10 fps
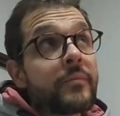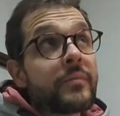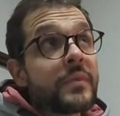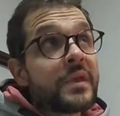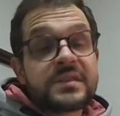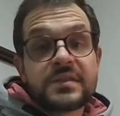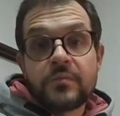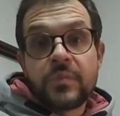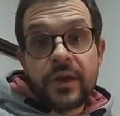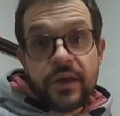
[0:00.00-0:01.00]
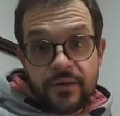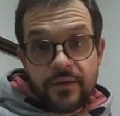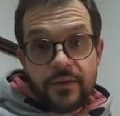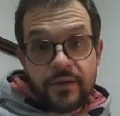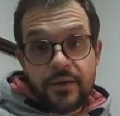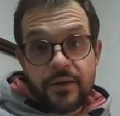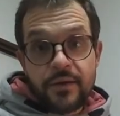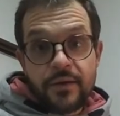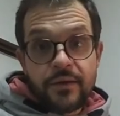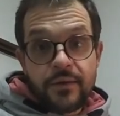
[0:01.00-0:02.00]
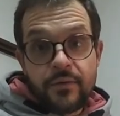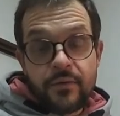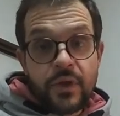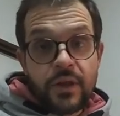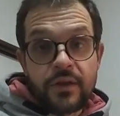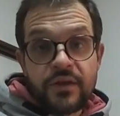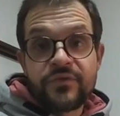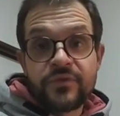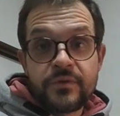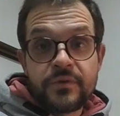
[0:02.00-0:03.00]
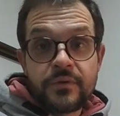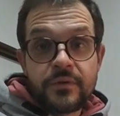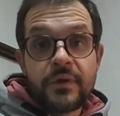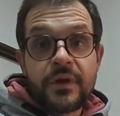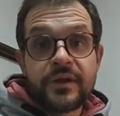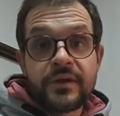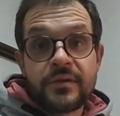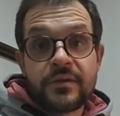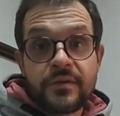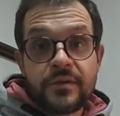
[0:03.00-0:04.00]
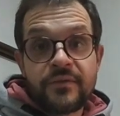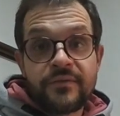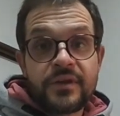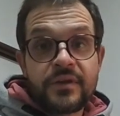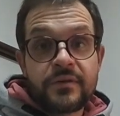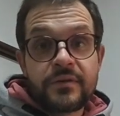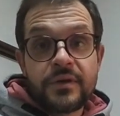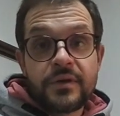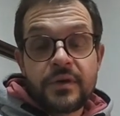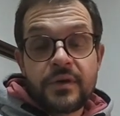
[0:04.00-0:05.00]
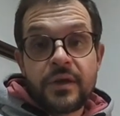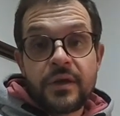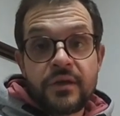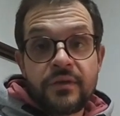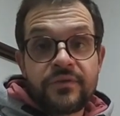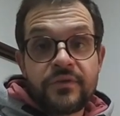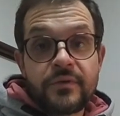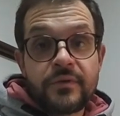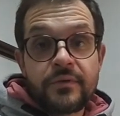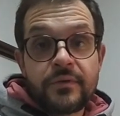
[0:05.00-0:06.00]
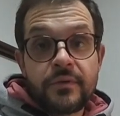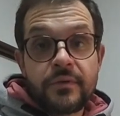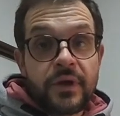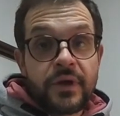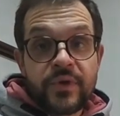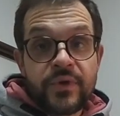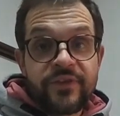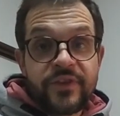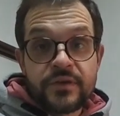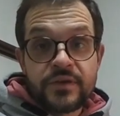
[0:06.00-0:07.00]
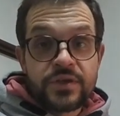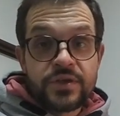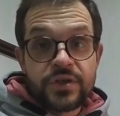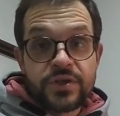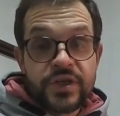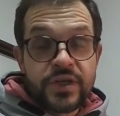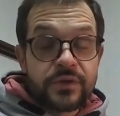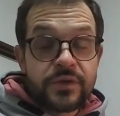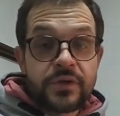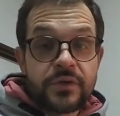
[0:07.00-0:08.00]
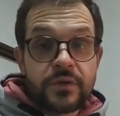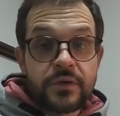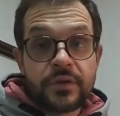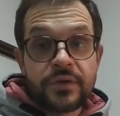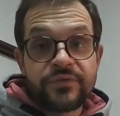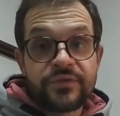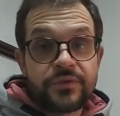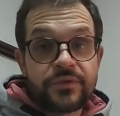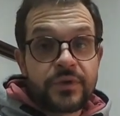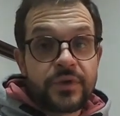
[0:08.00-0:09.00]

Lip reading: that's about it. And well, if you liked the video, if you like my videos in general, or if you